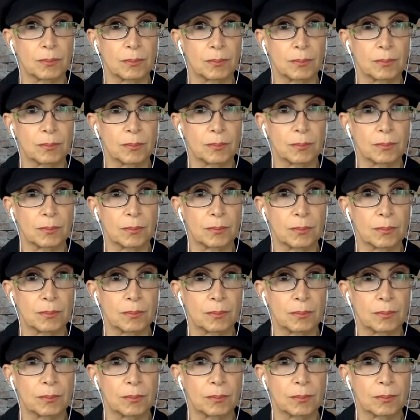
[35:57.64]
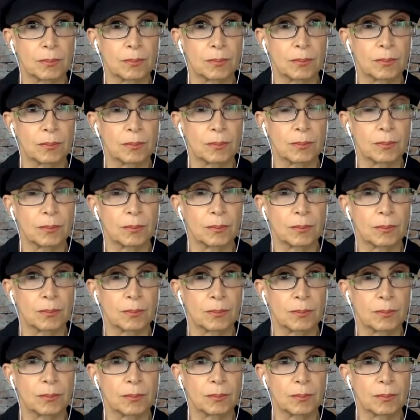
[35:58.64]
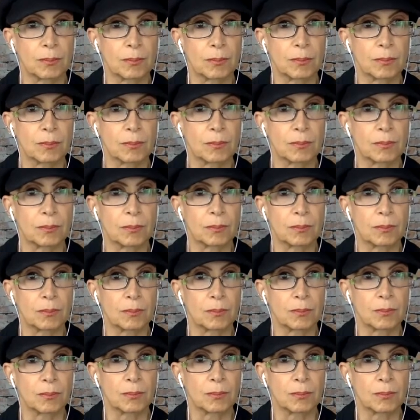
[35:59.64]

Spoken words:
No words are spoken by the person on screen.